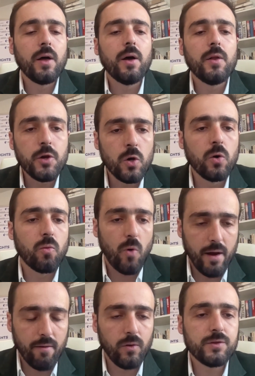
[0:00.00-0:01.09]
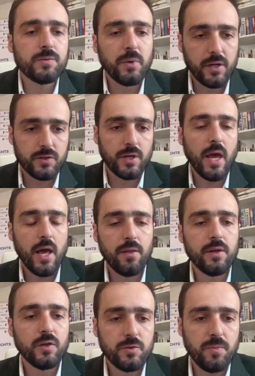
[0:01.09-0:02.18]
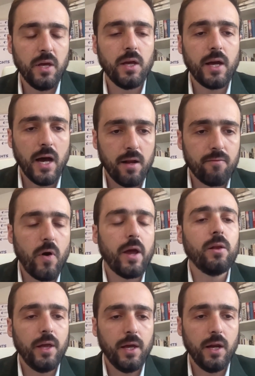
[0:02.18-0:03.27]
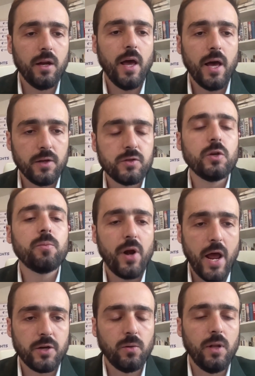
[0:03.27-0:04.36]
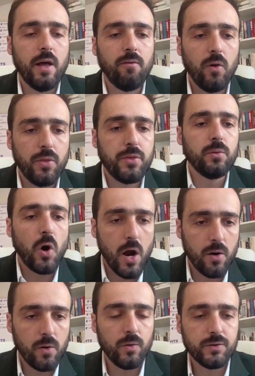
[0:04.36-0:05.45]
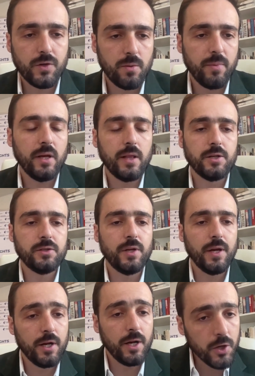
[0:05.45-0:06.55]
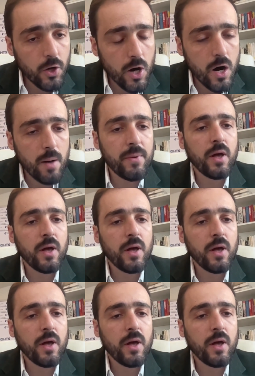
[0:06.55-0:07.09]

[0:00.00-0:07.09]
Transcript: new arrivals, because again, this is being kind of regulated at a supranational level through protocols that are being legislated in Europe.